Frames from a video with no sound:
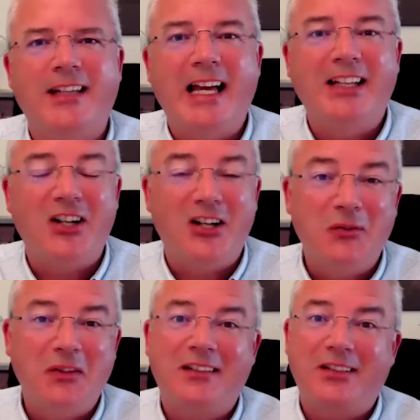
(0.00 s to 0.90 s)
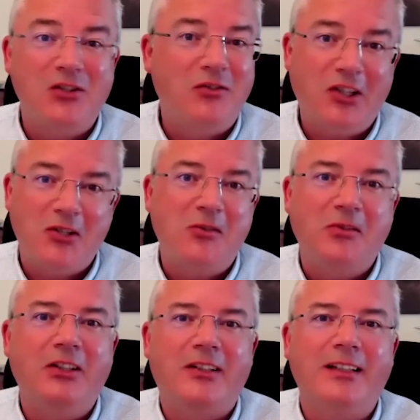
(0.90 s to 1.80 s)
And always, you
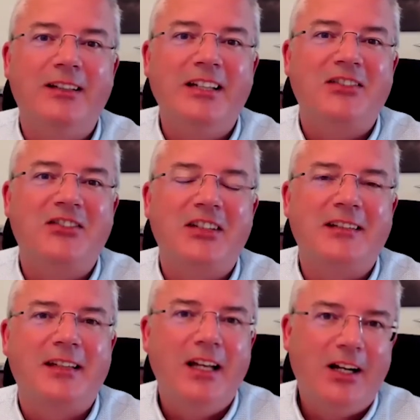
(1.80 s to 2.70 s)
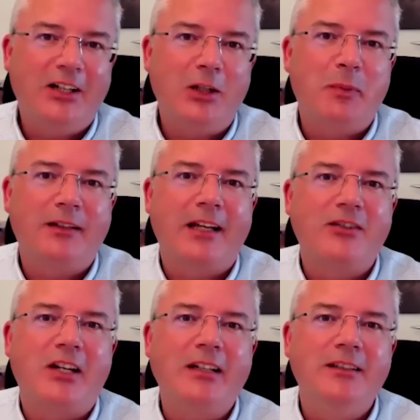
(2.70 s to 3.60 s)
can listen to this on your podcast
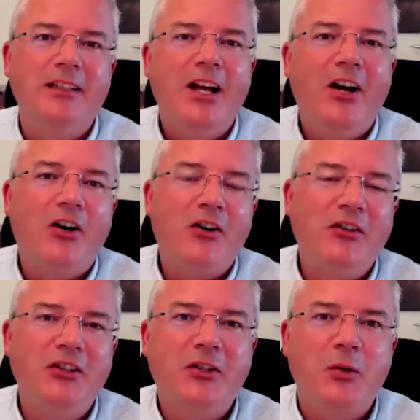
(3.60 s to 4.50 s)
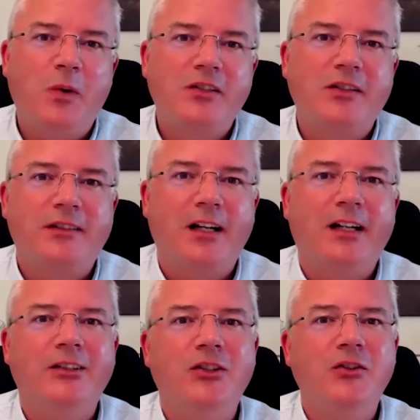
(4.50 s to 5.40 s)
channel or you can watch us
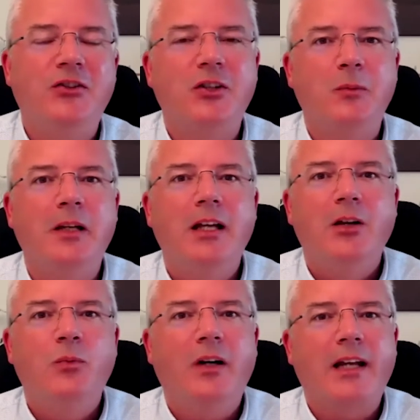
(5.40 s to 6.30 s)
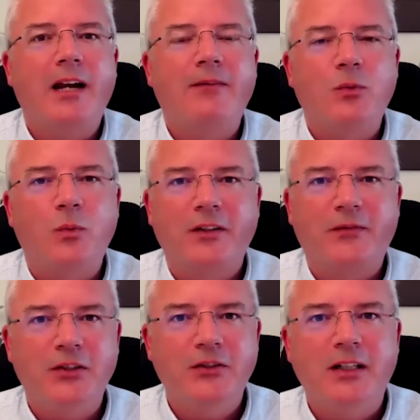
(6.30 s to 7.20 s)
on YouTube, whatever works
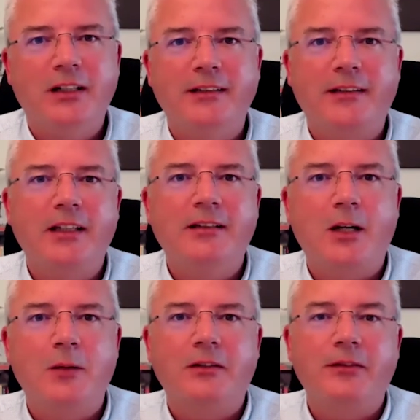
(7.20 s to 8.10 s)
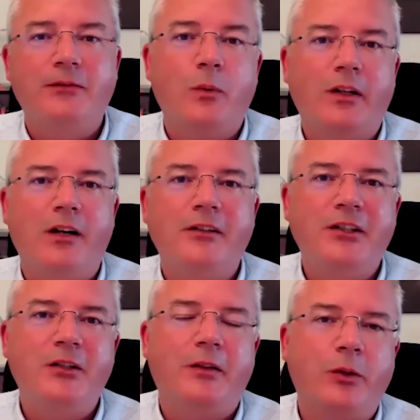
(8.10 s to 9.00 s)
for you guys in terms of if you want
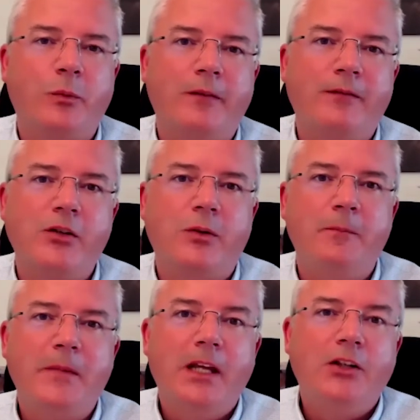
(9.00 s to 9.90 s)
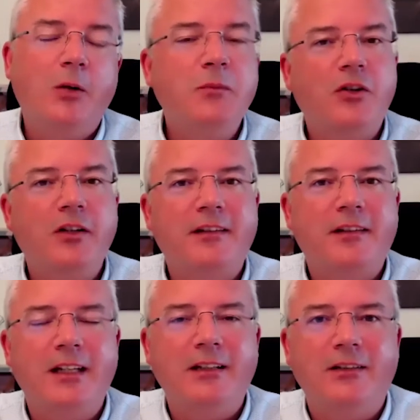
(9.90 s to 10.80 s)
audio or you want visual. Come join us
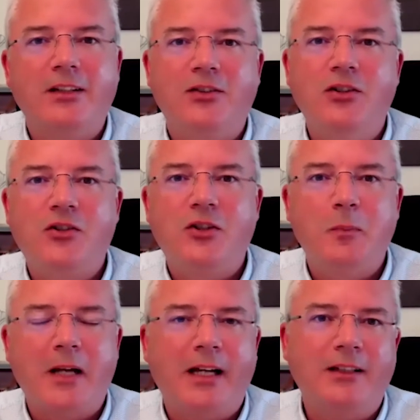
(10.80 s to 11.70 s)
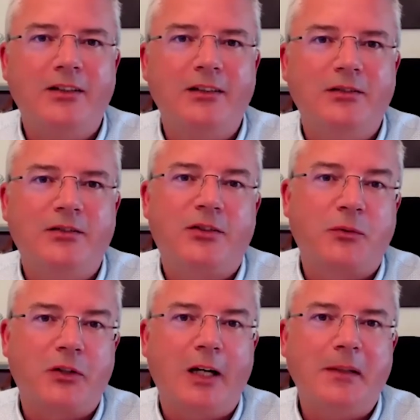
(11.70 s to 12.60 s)
in YouTube and you'll
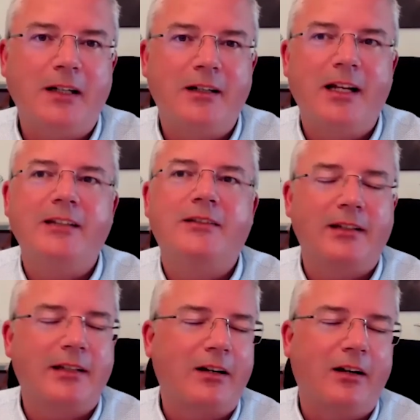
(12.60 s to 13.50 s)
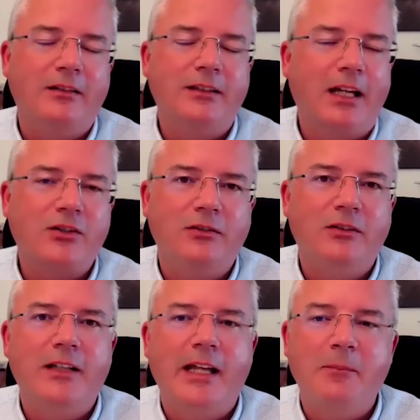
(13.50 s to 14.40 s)
subscribe there to get all the
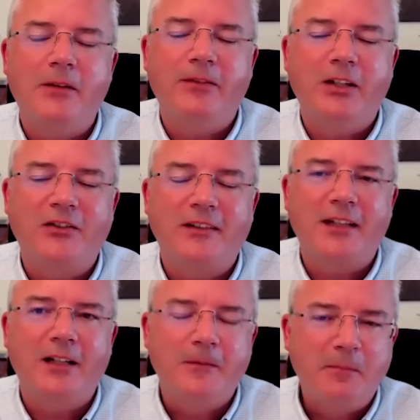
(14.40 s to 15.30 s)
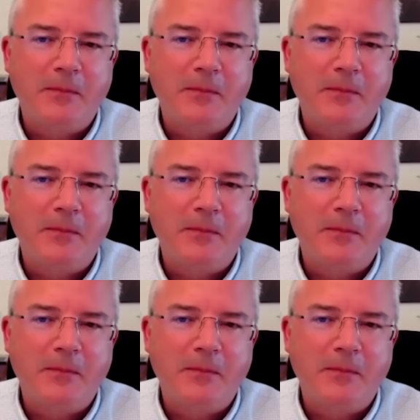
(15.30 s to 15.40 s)
actual videos itself.